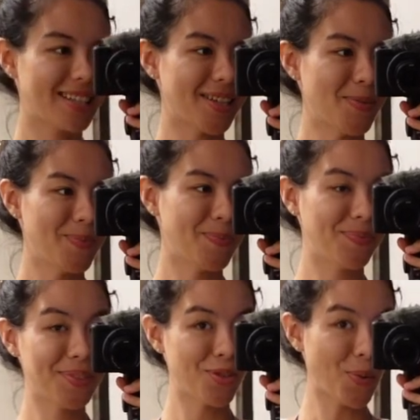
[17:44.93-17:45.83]

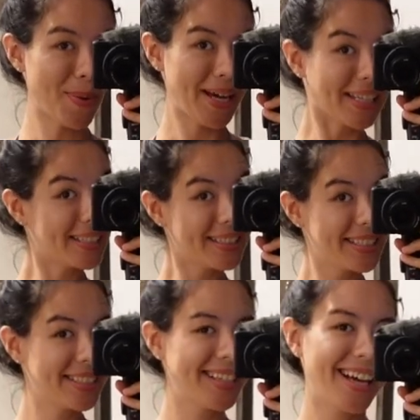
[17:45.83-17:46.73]
some sorbet
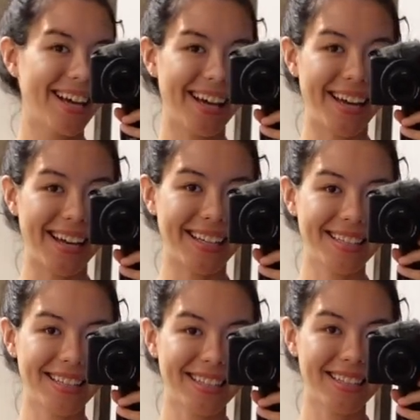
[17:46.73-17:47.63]

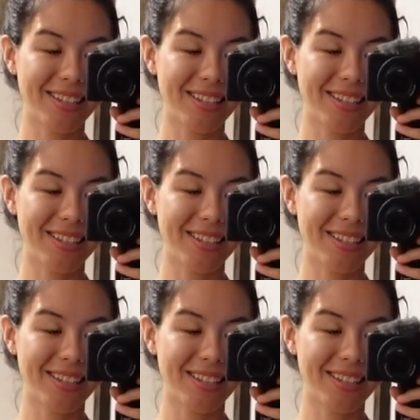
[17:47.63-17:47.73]
and